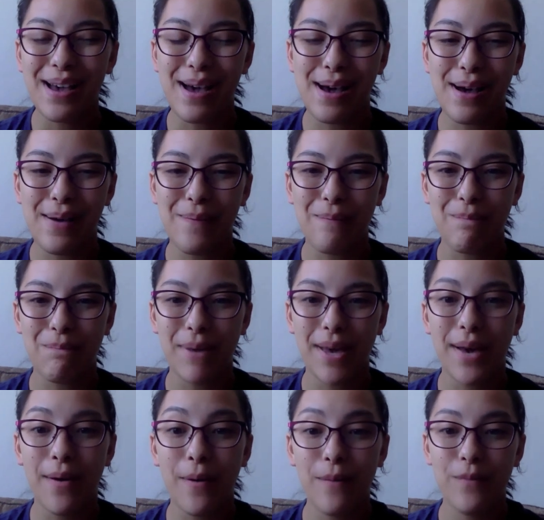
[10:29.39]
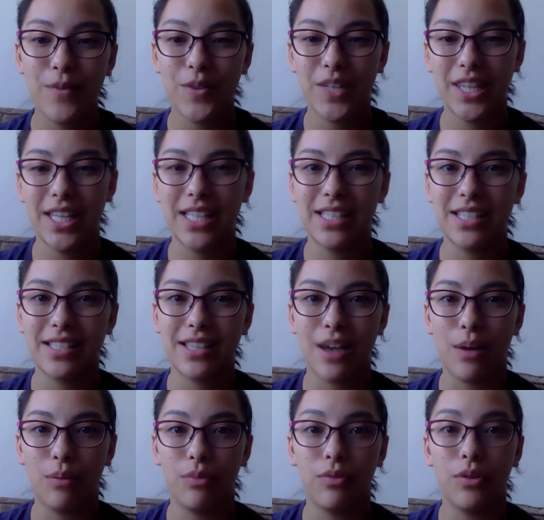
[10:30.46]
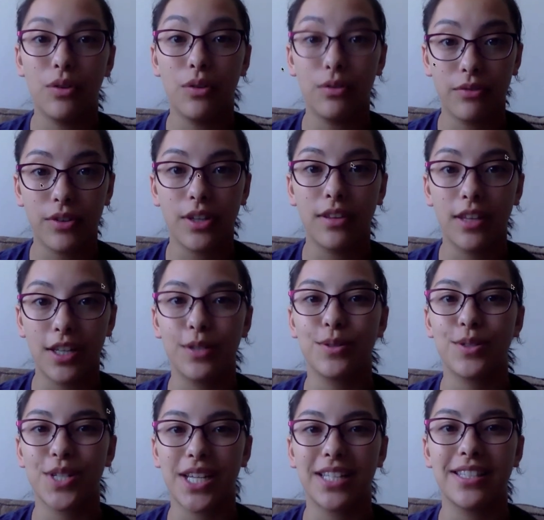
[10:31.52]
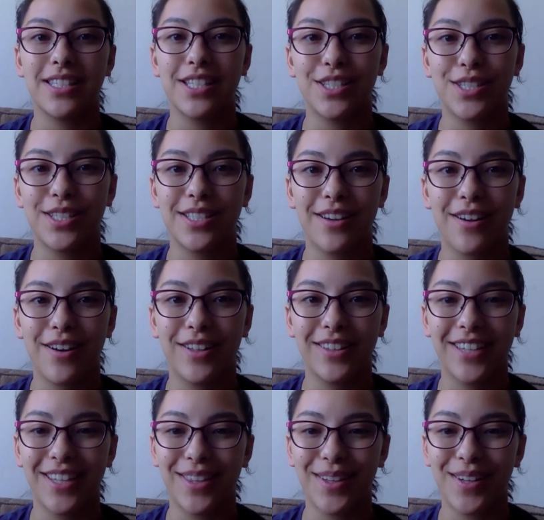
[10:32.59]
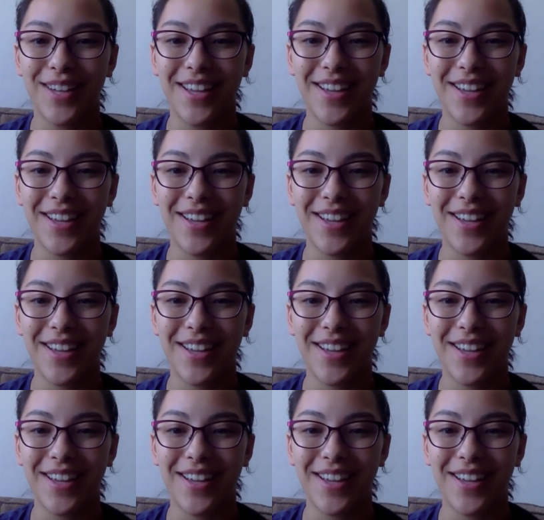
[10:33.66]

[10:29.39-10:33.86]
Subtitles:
but hopefully this is helpful for the new transition to online learning.